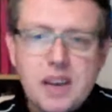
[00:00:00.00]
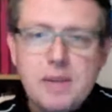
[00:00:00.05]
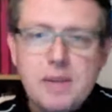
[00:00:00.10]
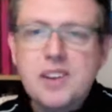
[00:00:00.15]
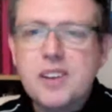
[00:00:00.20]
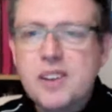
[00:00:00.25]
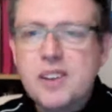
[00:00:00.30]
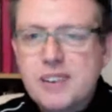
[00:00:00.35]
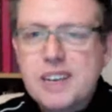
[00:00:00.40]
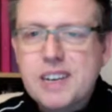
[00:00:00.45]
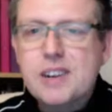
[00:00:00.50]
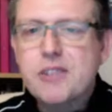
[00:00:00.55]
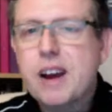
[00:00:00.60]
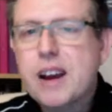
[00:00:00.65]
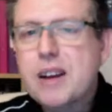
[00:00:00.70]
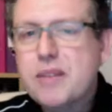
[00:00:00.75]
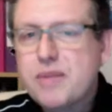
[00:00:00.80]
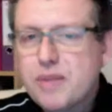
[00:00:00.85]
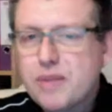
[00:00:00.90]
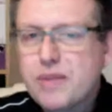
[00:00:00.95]
I'm actually really
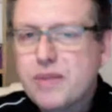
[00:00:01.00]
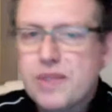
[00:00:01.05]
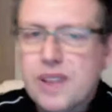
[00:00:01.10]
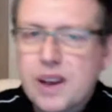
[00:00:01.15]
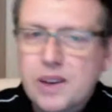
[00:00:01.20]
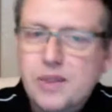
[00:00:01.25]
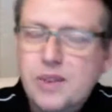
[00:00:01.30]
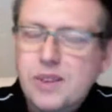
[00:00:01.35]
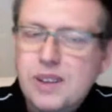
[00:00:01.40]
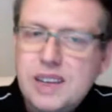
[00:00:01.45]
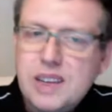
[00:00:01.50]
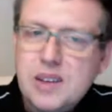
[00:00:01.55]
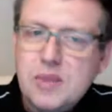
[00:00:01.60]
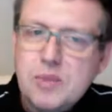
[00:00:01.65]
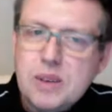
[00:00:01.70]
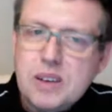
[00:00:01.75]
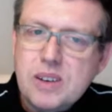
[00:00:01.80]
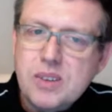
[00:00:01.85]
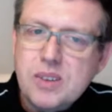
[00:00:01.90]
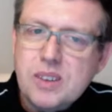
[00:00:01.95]
grateful for those things,
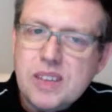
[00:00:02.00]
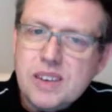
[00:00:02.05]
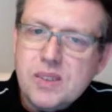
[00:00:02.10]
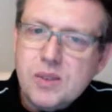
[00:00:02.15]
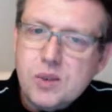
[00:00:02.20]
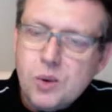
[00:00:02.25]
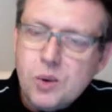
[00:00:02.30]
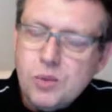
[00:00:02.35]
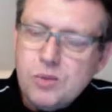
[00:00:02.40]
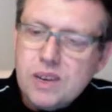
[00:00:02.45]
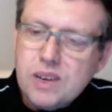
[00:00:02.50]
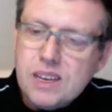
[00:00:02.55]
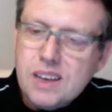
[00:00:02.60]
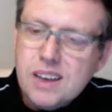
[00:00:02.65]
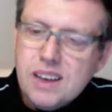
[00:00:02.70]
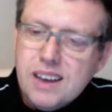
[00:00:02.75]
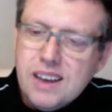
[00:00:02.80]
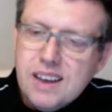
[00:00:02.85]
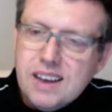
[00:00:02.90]
because they taught me